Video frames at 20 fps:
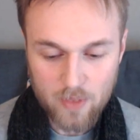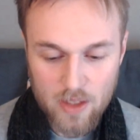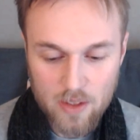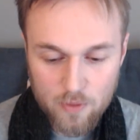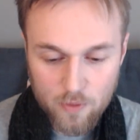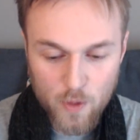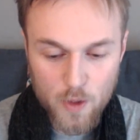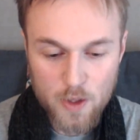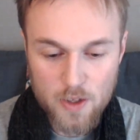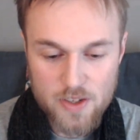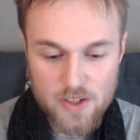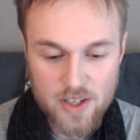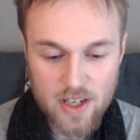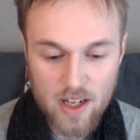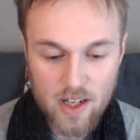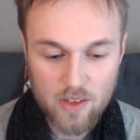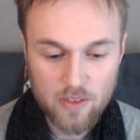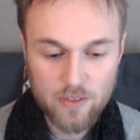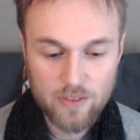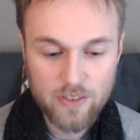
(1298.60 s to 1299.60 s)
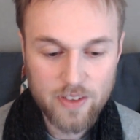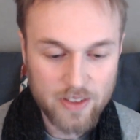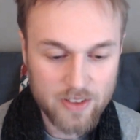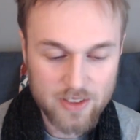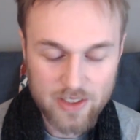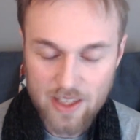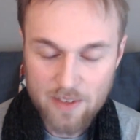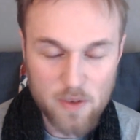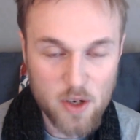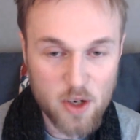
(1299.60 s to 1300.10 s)
for yourself
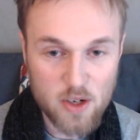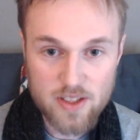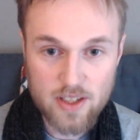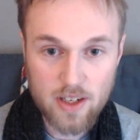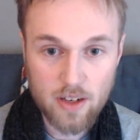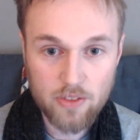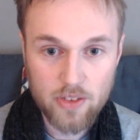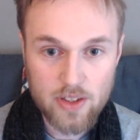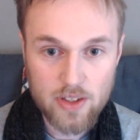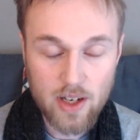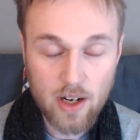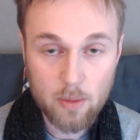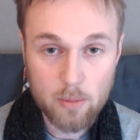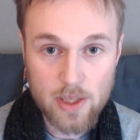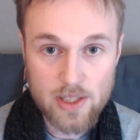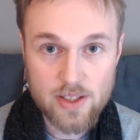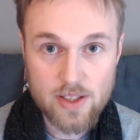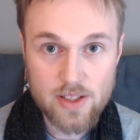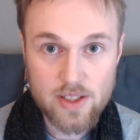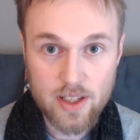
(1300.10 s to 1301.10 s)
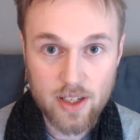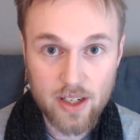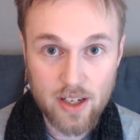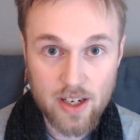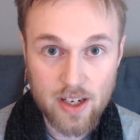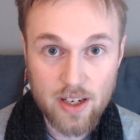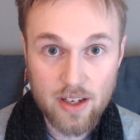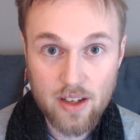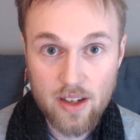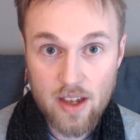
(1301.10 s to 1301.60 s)
and give yourself the time
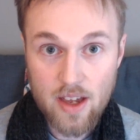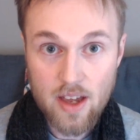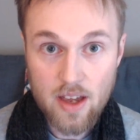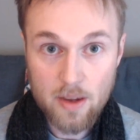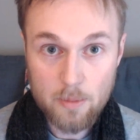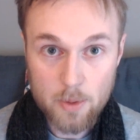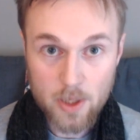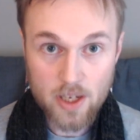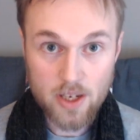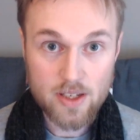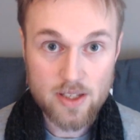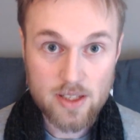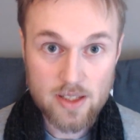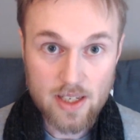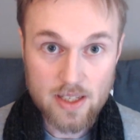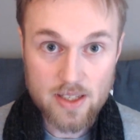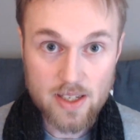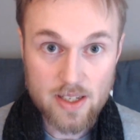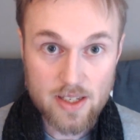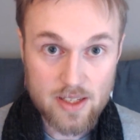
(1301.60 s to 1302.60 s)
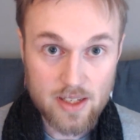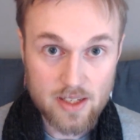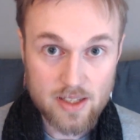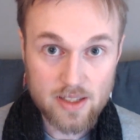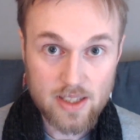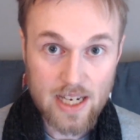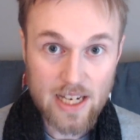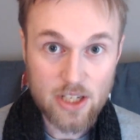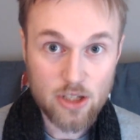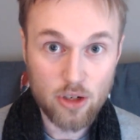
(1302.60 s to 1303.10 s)
necessary, because this is the
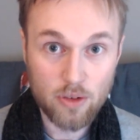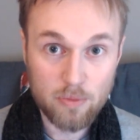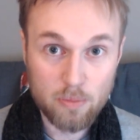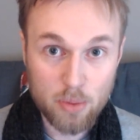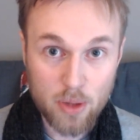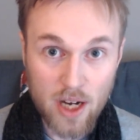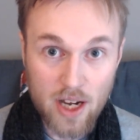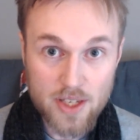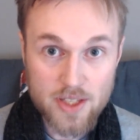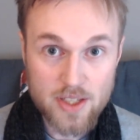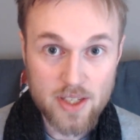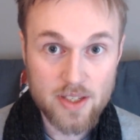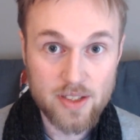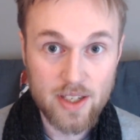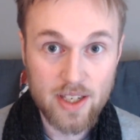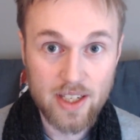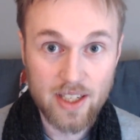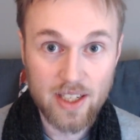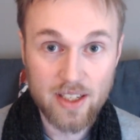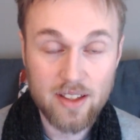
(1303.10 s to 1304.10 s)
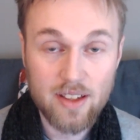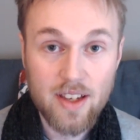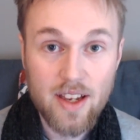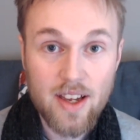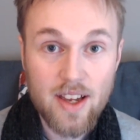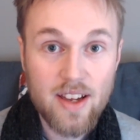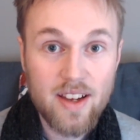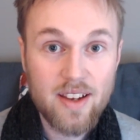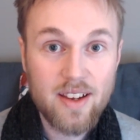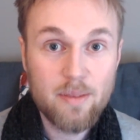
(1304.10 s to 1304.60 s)
stage of processing and
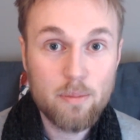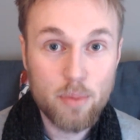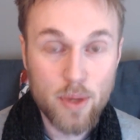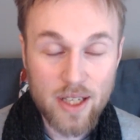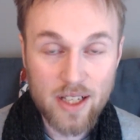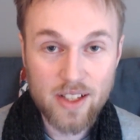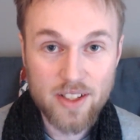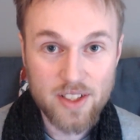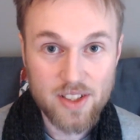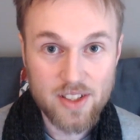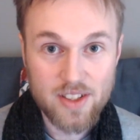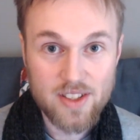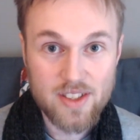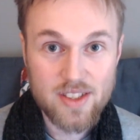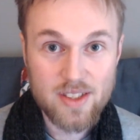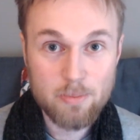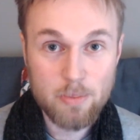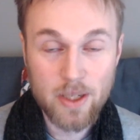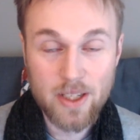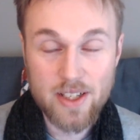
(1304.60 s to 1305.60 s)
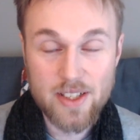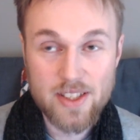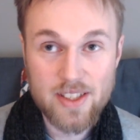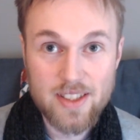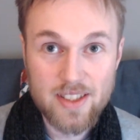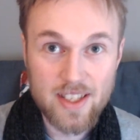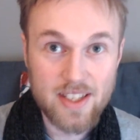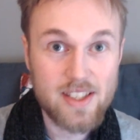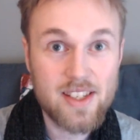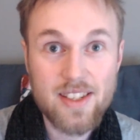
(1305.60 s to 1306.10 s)
brilliance,
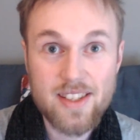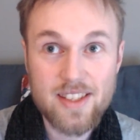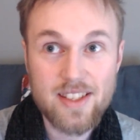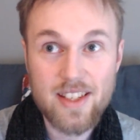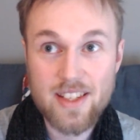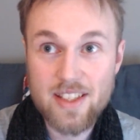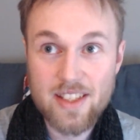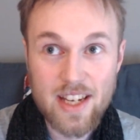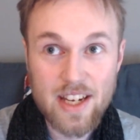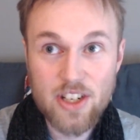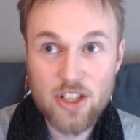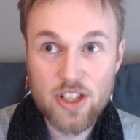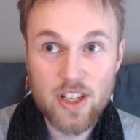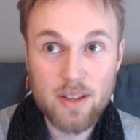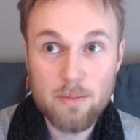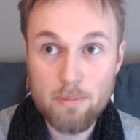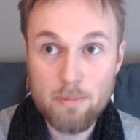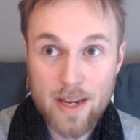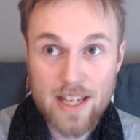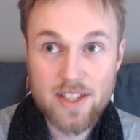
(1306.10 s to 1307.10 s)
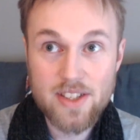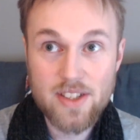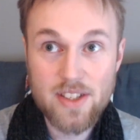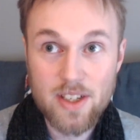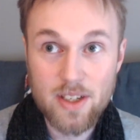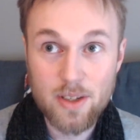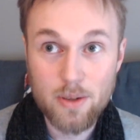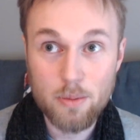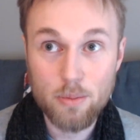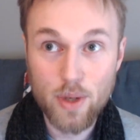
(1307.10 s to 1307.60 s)
because this is the stage that makes
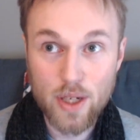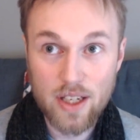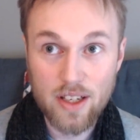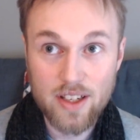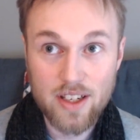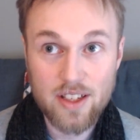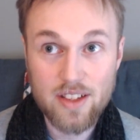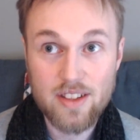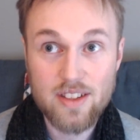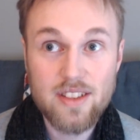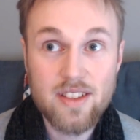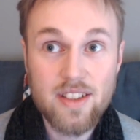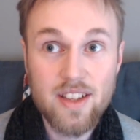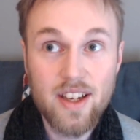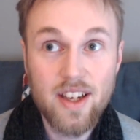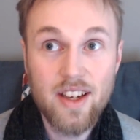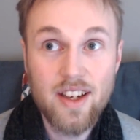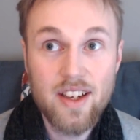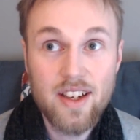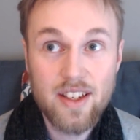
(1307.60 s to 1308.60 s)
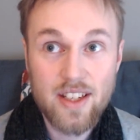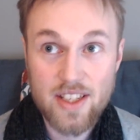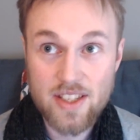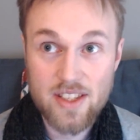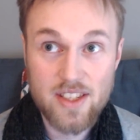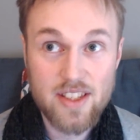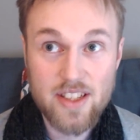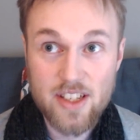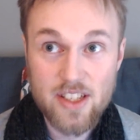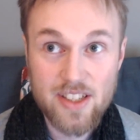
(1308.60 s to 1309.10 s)
you brilliant. This
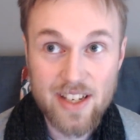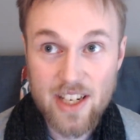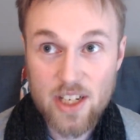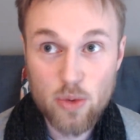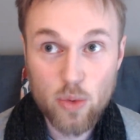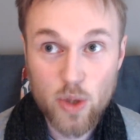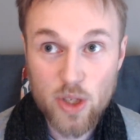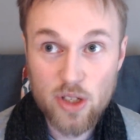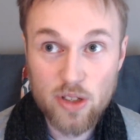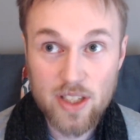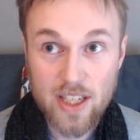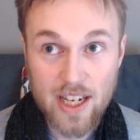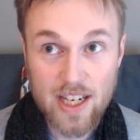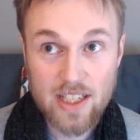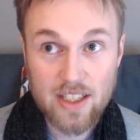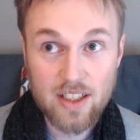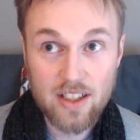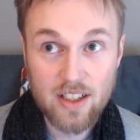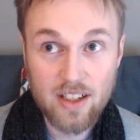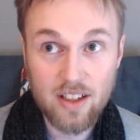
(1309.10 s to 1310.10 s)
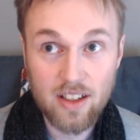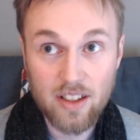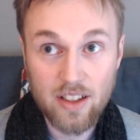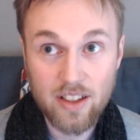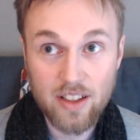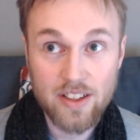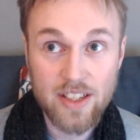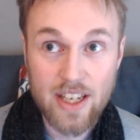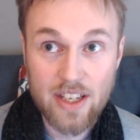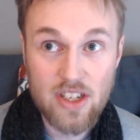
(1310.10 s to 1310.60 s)
is the stage where you gain color
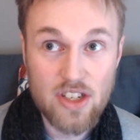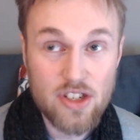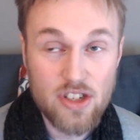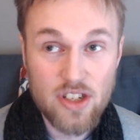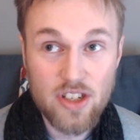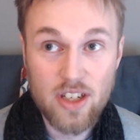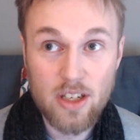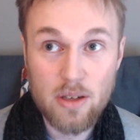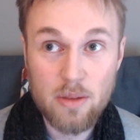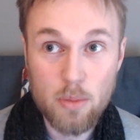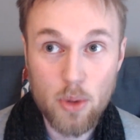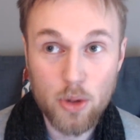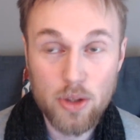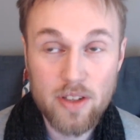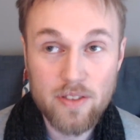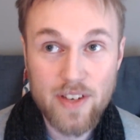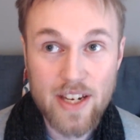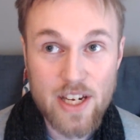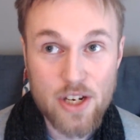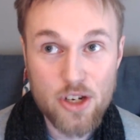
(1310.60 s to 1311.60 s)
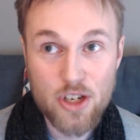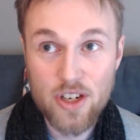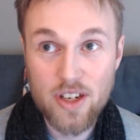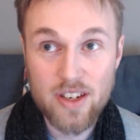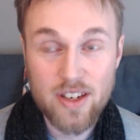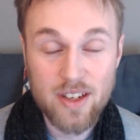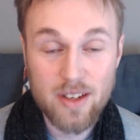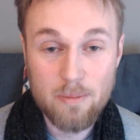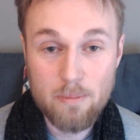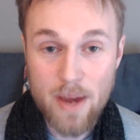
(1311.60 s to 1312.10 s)
and energy and
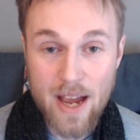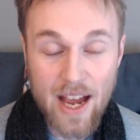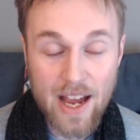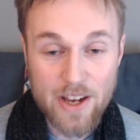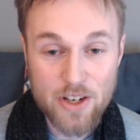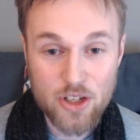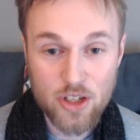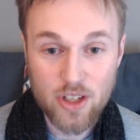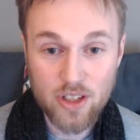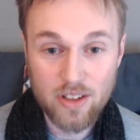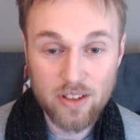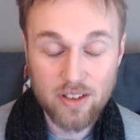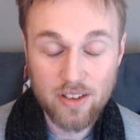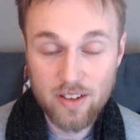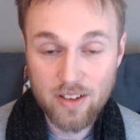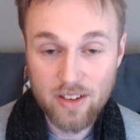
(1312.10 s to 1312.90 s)
motivation and passion.